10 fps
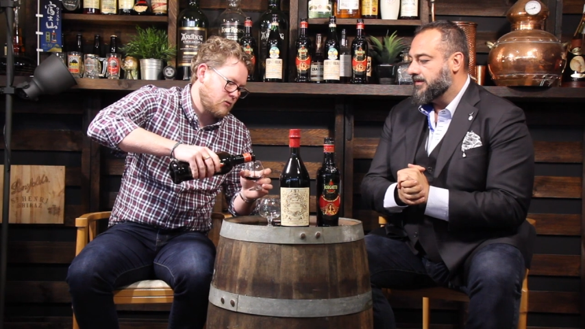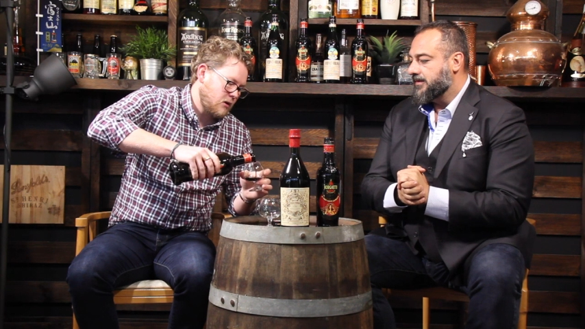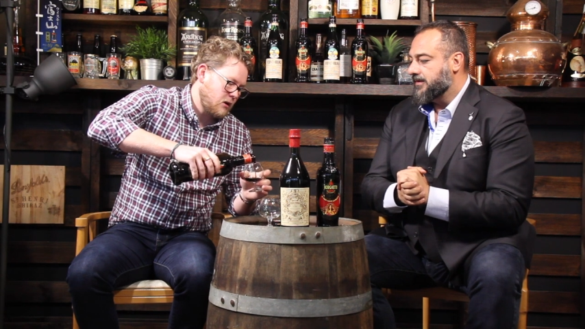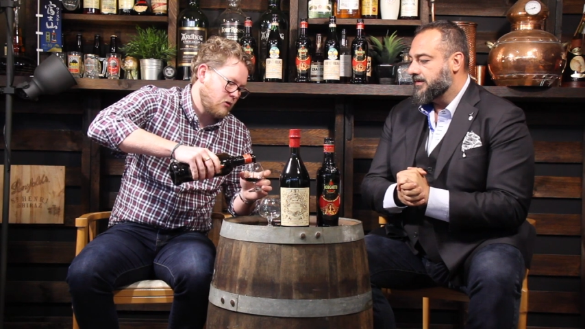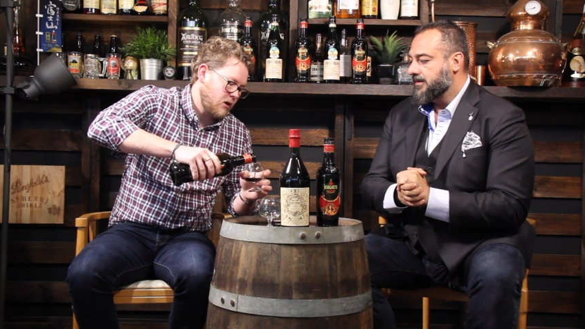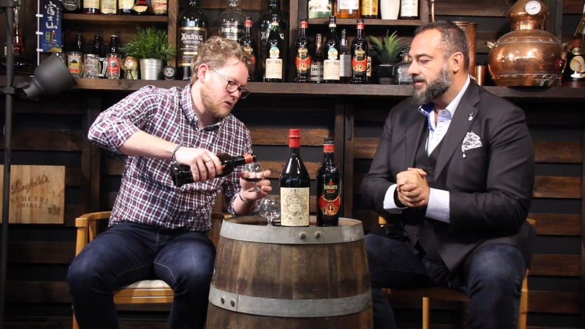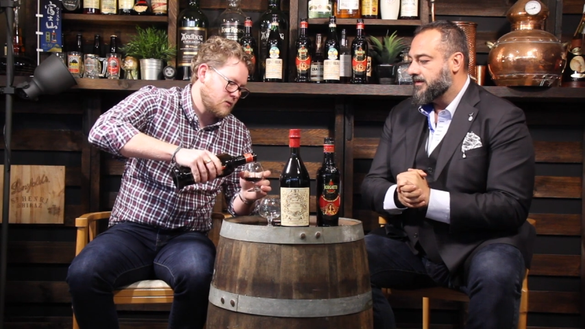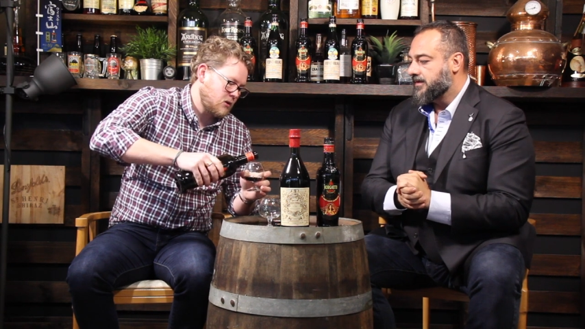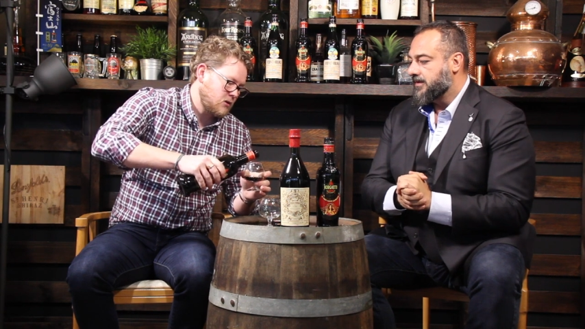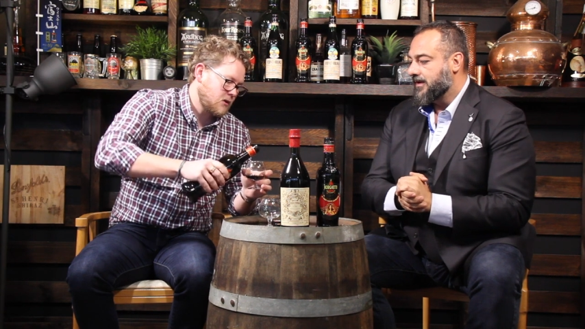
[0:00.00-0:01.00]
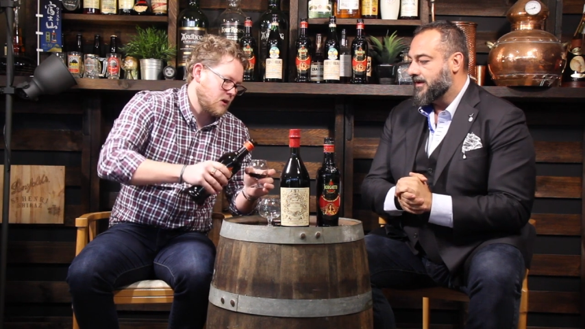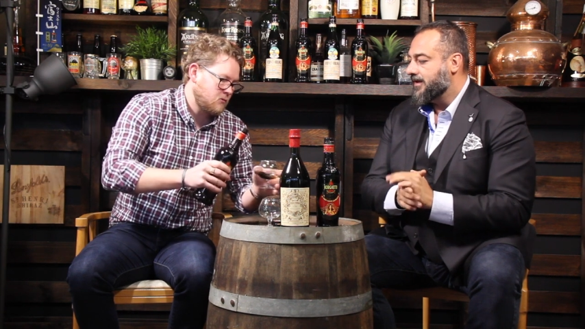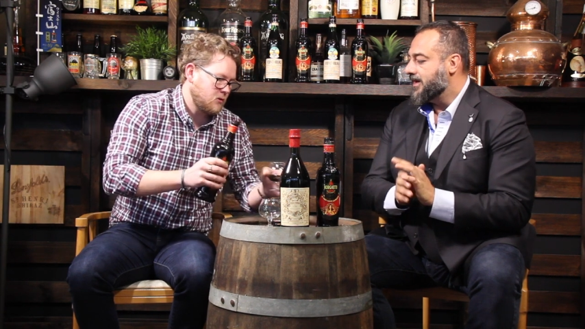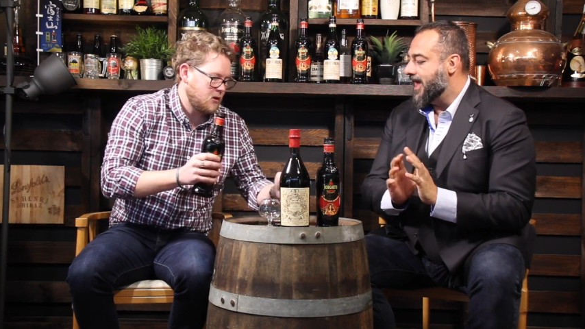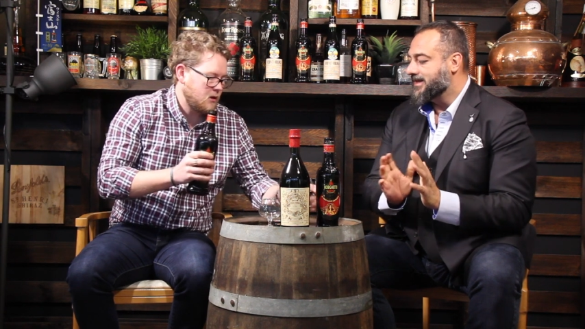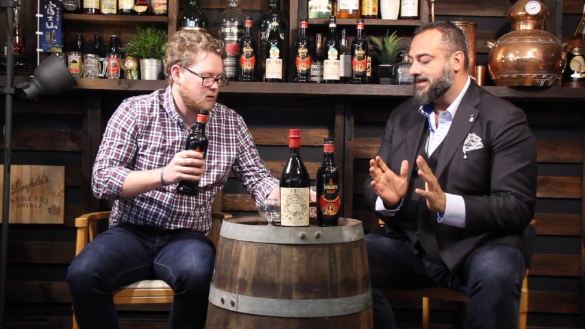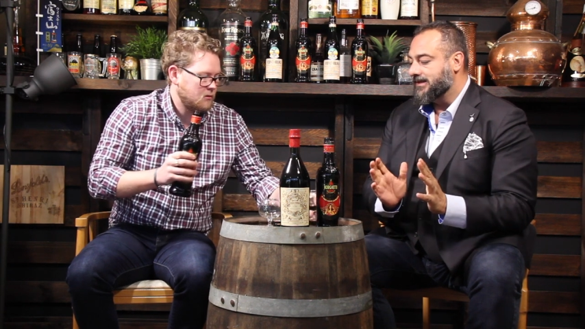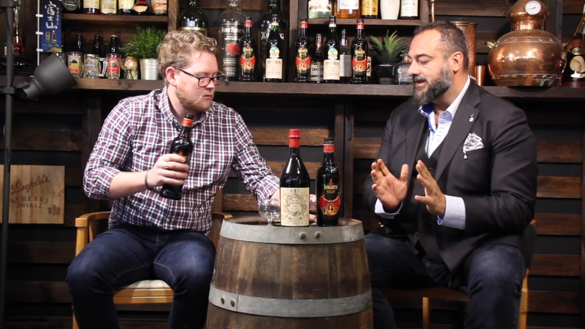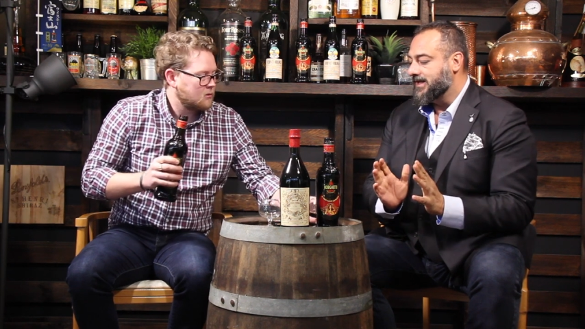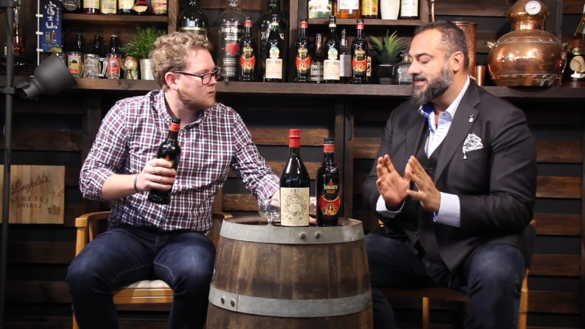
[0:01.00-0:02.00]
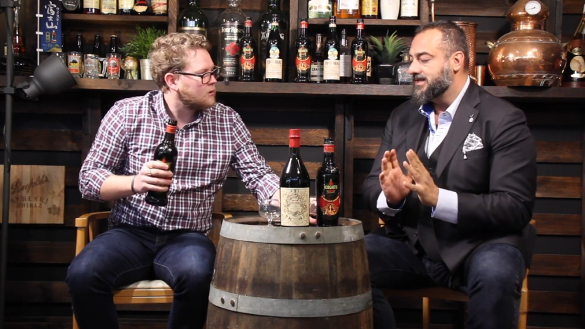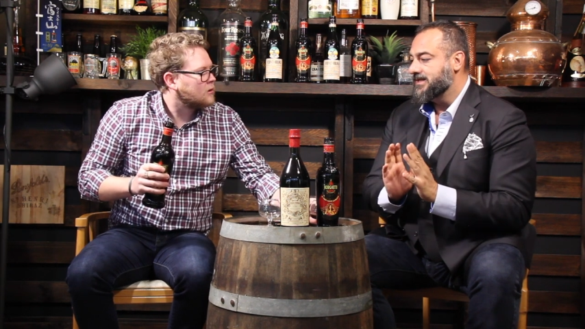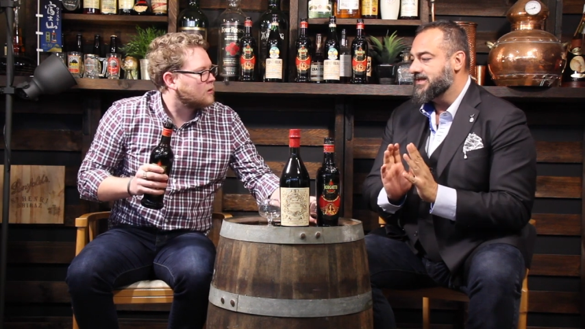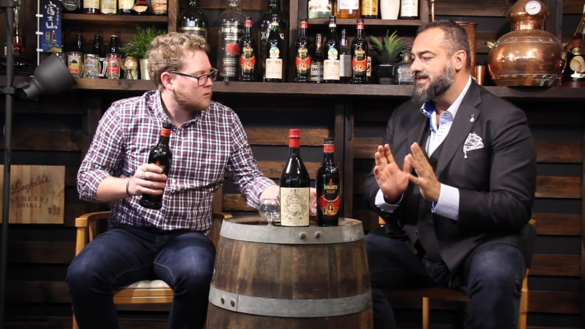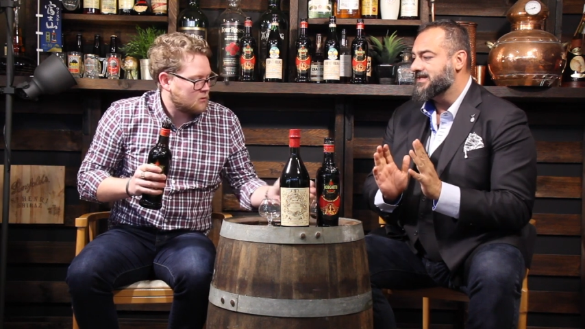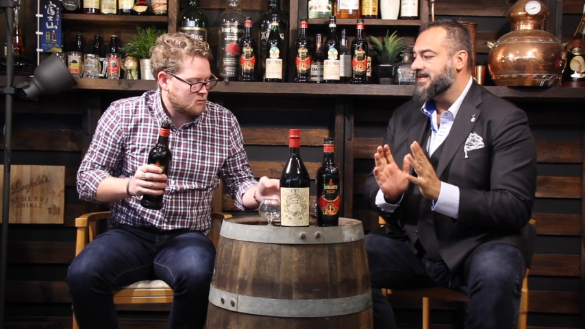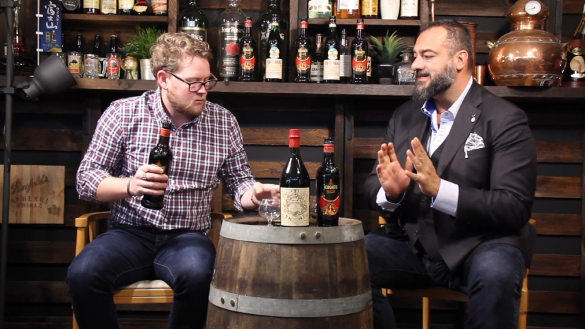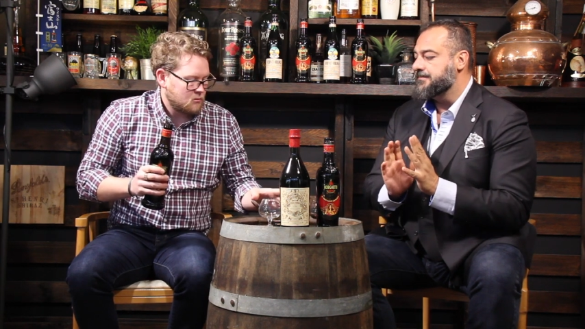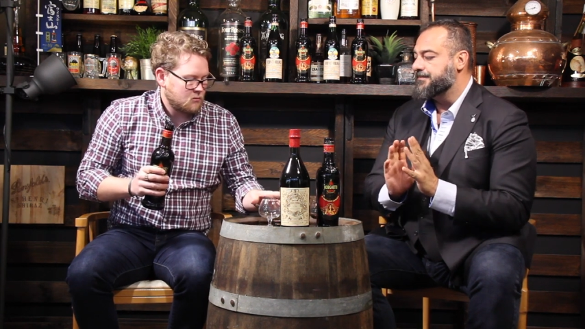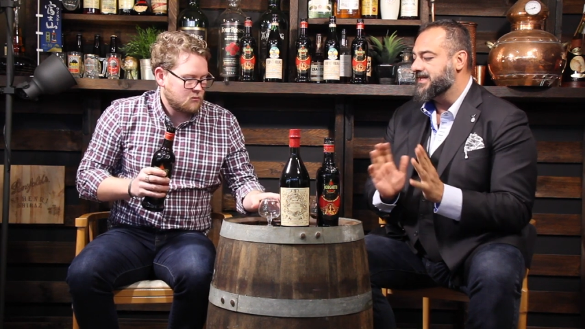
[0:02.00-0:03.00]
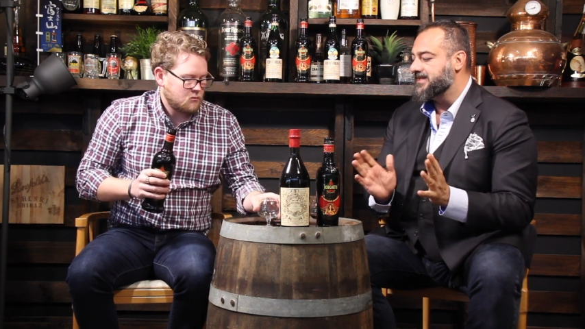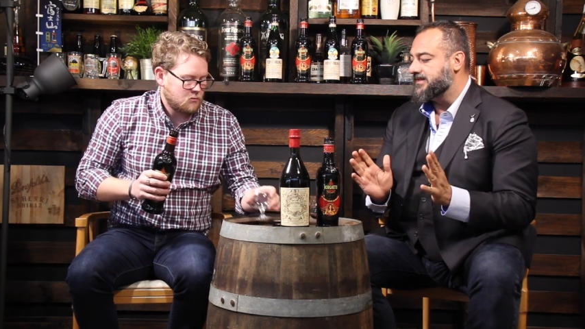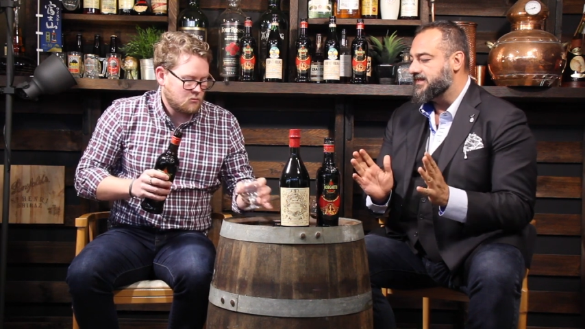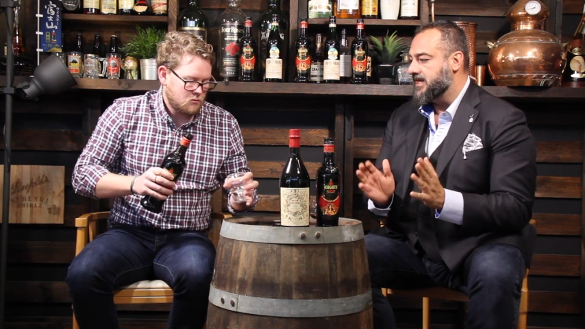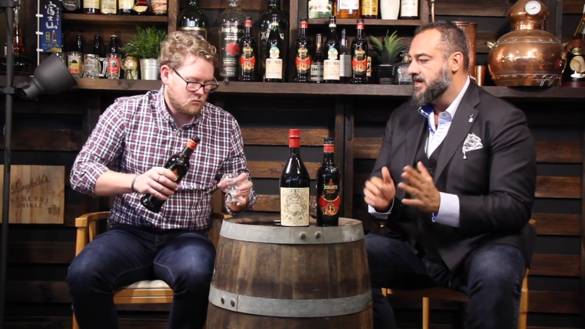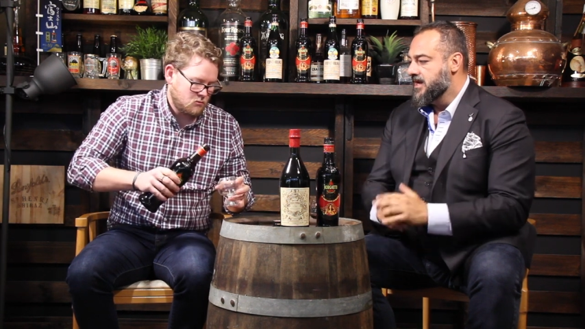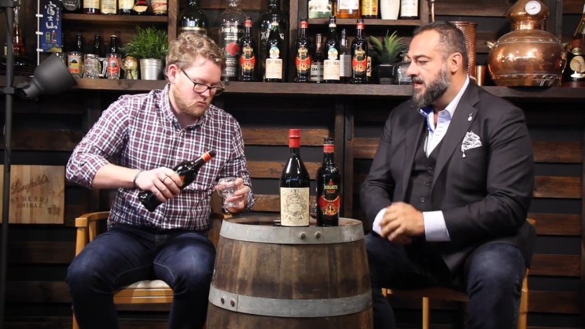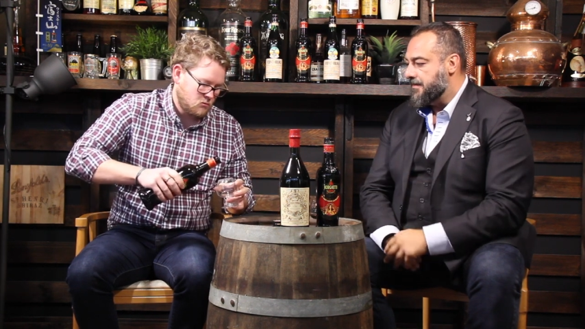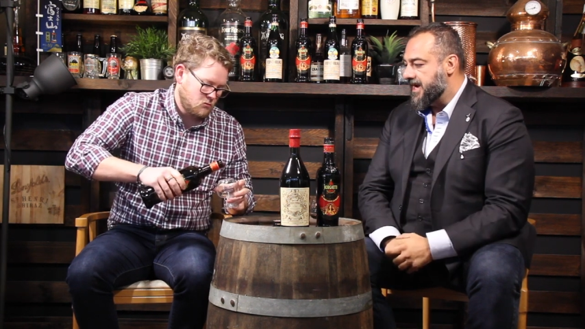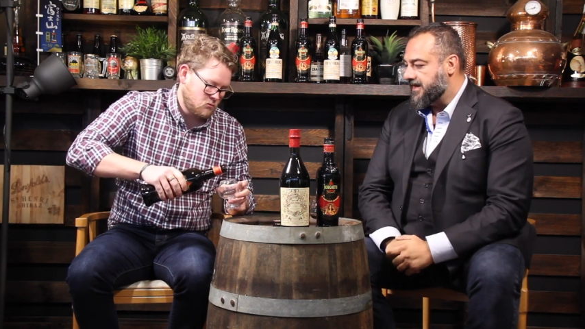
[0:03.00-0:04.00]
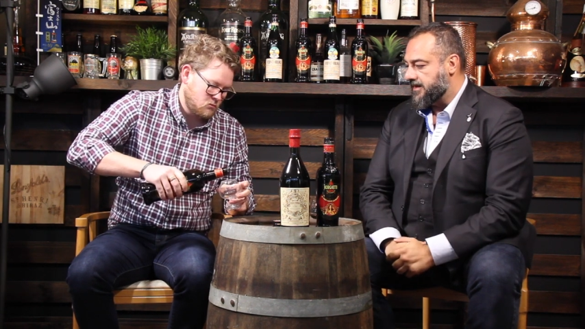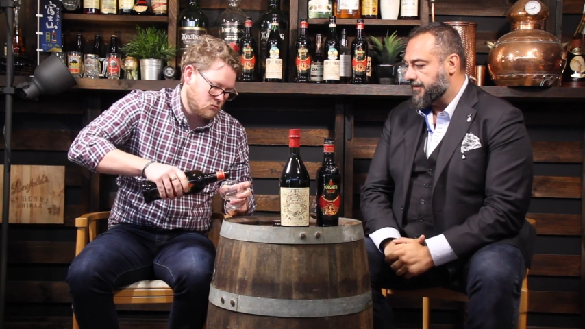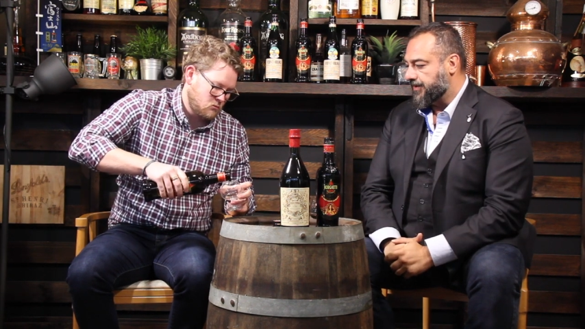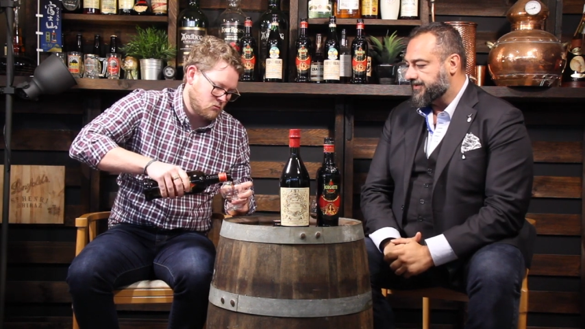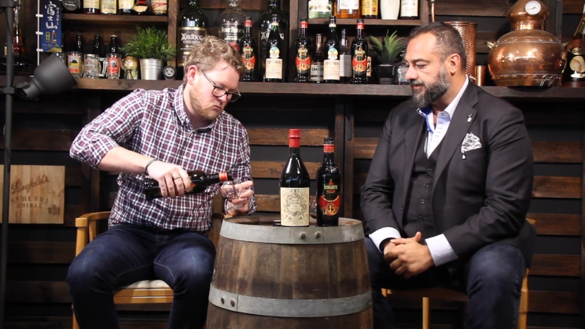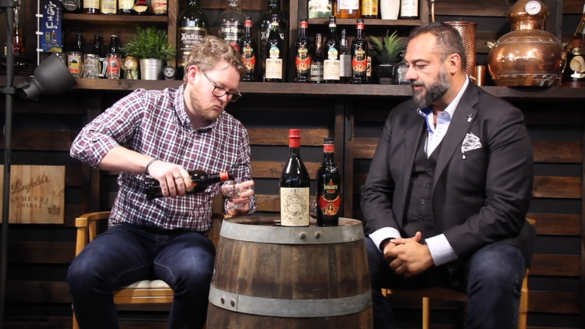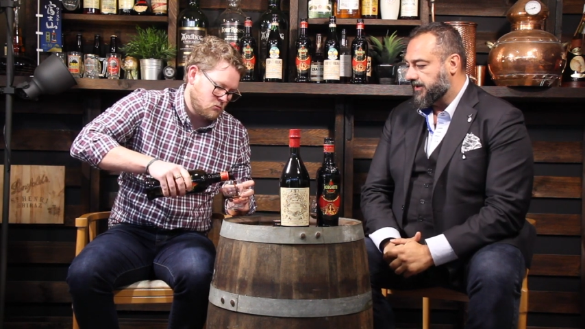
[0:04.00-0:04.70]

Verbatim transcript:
Speaker 1: three ingredients, like you said. Exactly. It's, this is the simplicity made in the bottle.